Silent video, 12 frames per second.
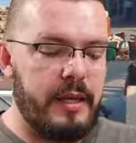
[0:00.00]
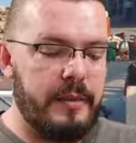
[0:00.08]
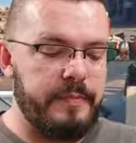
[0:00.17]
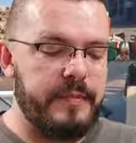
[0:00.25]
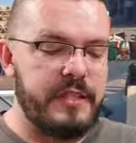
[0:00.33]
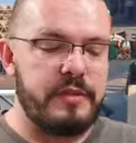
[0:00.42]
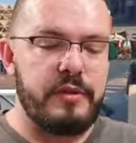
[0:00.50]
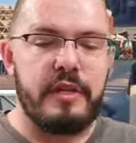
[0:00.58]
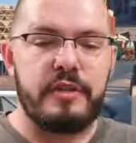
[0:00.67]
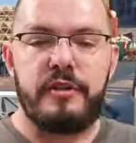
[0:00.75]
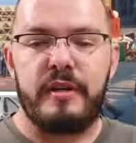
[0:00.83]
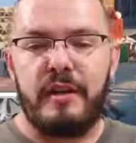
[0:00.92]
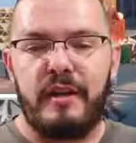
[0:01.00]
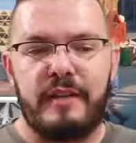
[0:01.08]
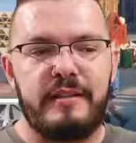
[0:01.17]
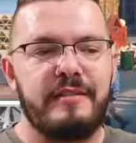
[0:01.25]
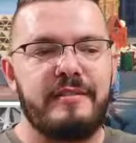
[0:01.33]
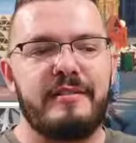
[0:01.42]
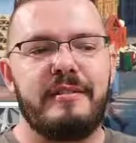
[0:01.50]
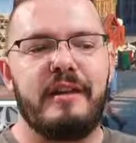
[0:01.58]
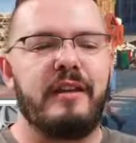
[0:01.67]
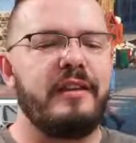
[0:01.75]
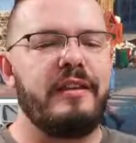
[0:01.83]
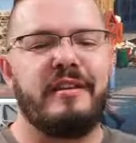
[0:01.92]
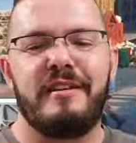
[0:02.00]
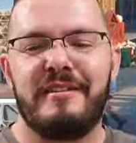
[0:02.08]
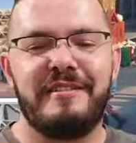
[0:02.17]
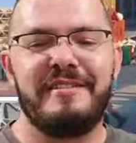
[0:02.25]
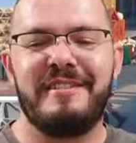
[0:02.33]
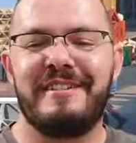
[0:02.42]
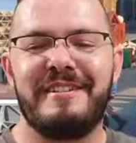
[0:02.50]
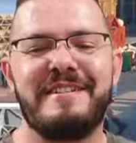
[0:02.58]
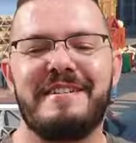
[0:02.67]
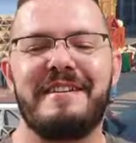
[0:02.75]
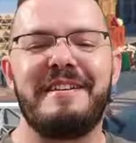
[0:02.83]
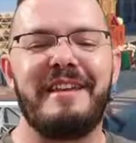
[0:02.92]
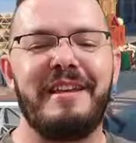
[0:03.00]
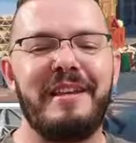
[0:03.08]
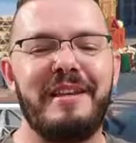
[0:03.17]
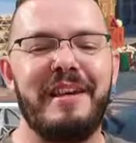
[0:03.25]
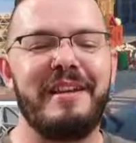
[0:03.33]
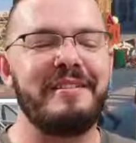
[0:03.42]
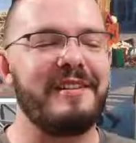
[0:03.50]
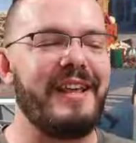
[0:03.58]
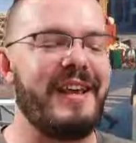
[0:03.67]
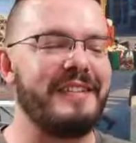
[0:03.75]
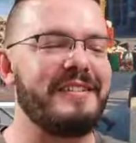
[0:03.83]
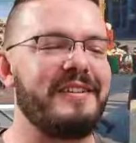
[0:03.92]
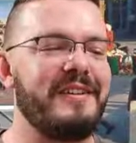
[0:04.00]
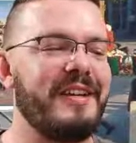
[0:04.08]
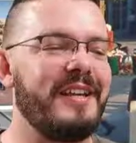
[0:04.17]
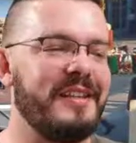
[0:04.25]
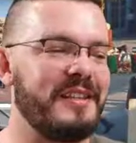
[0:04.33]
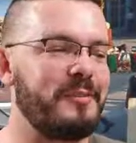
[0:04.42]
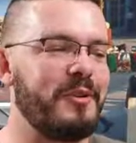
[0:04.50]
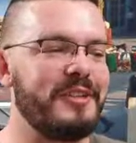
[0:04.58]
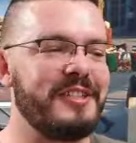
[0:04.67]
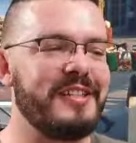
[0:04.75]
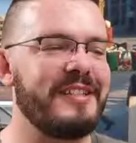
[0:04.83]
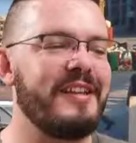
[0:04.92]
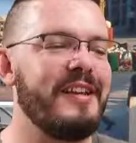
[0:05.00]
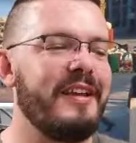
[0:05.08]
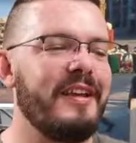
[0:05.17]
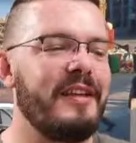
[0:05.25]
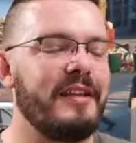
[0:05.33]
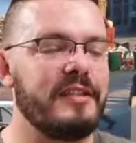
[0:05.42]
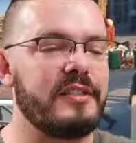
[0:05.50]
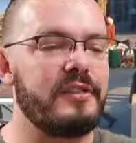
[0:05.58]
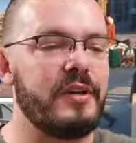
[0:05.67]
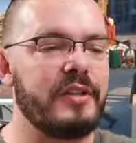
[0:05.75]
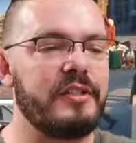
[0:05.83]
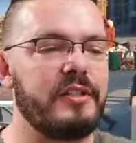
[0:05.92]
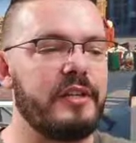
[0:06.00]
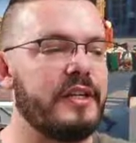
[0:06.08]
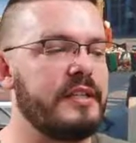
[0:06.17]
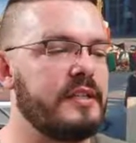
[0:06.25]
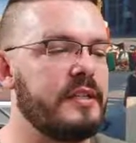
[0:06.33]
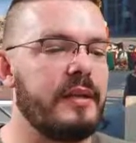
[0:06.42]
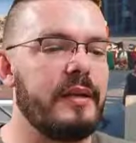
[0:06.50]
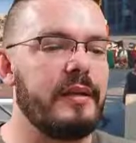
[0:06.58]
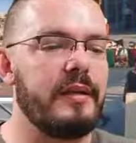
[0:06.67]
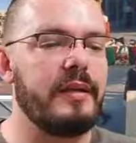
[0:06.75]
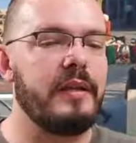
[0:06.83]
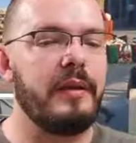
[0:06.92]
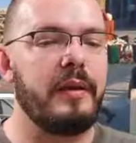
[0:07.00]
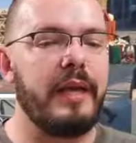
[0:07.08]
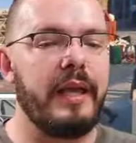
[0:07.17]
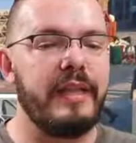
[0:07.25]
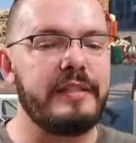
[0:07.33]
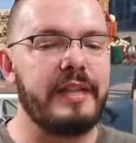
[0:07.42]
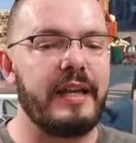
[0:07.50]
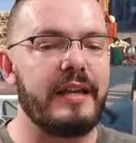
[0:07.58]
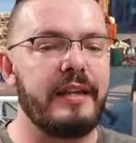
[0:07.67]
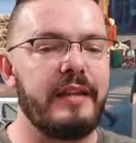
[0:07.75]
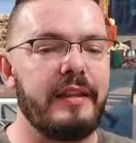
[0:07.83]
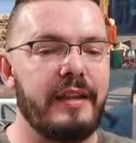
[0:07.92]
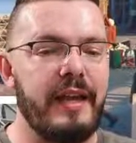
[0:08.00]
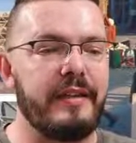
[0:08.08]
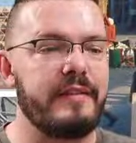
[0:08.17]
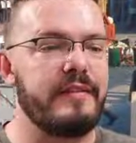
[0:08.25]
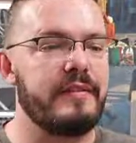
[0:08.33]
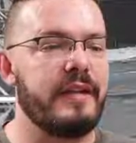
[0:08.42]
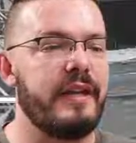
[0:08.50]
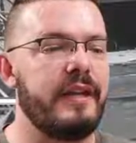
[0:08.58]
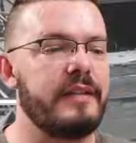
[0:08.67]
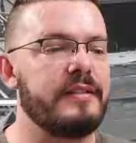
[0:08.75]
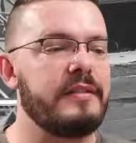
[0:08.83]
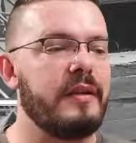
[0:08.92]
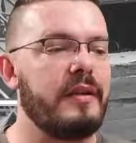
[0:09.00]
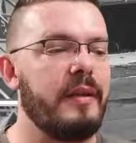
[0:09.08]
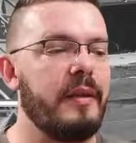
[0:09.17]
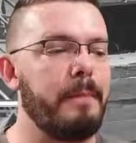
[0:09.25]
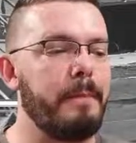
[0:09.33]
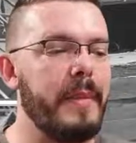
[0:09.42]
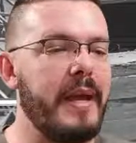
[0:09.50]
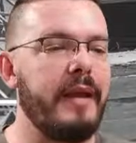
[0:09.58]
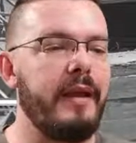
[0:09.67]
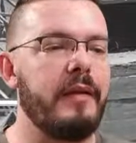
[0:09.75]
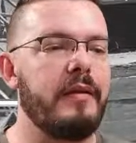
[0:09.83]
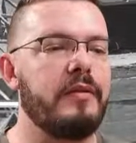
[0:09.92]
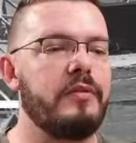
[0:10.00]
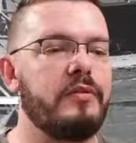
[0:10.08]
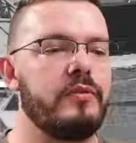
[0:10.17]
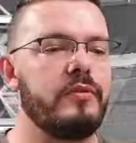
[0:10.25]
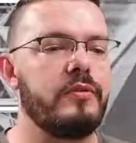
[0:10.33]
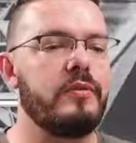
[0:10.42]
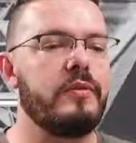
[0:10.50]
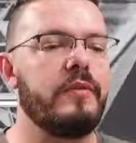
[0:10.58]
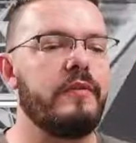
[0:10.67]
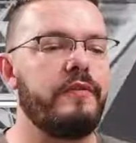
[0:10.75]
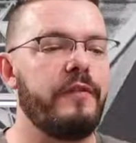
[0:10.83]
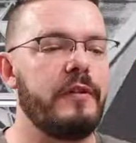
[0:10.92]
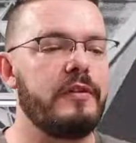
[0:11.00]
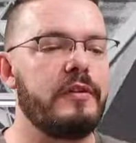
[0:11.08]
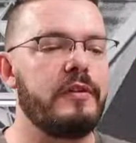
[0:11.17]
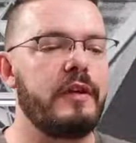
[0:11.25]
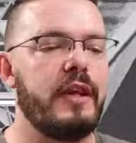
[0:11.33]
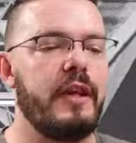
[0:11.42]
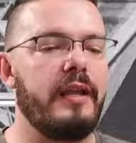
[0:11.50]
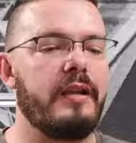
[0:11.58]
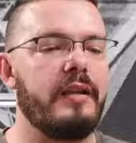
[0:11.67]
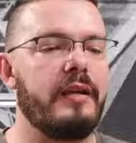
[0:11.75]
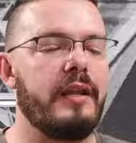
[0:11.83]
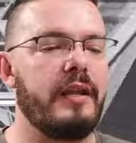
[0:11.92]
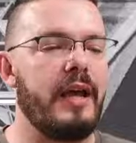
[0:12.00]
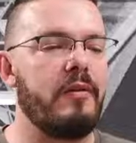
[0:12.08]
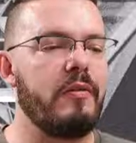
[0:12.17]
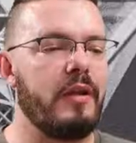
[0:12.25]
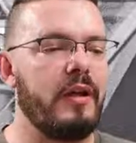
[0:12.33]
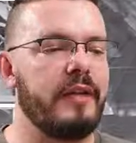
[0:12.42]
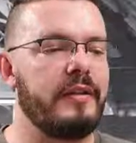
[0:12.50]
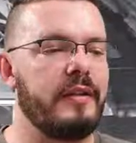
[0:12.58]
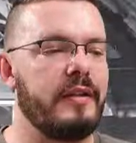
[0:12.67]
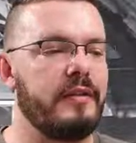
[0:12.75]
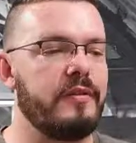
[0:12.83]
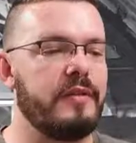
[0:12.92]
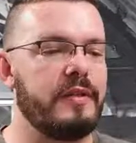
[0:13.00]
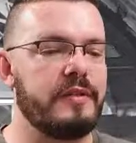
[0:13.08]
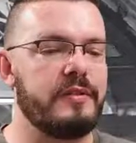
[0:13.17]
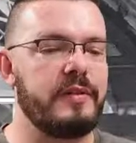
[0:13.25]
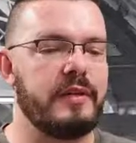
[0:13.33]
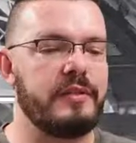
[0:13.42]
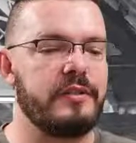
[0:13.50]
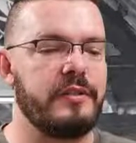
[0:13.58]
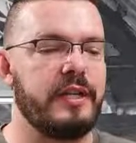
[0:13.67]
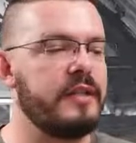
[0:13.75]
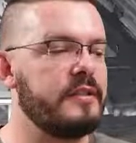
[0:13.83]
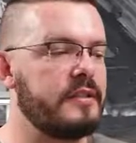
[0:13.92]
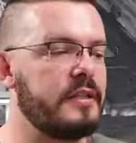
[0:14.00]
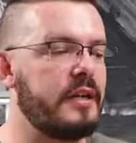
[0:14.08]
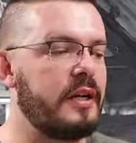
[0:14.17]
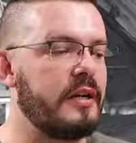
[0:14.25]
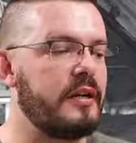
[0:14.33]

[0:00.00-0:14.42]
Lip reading: Structure and light. I think he nailed that in this project. The structure is exactly that. It is made to filter and allow light into the structure inside,